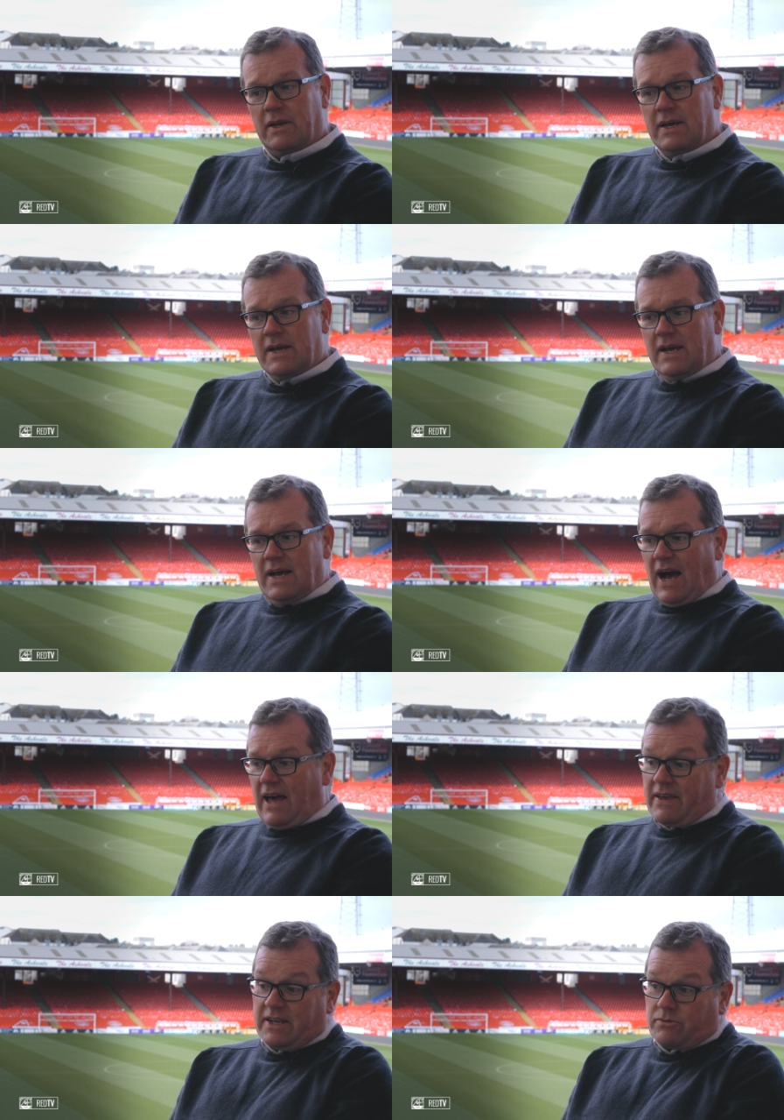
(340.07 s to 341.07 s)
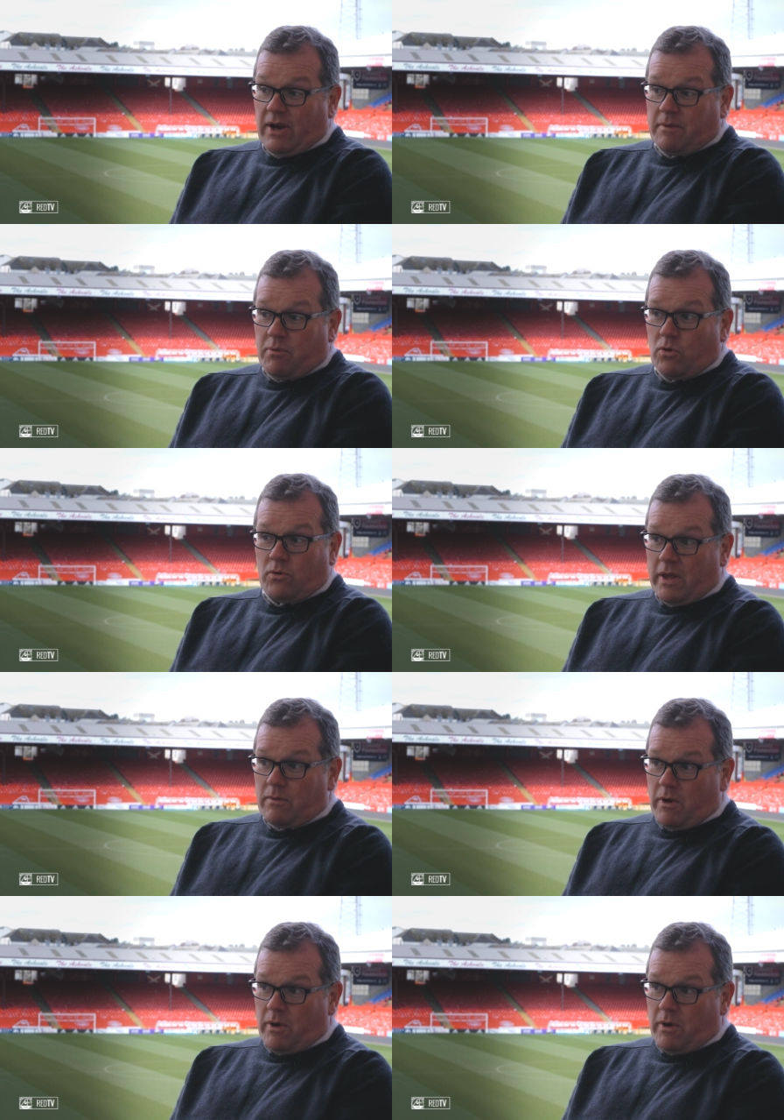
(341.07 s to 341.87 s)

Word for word: And I think it's really important. We,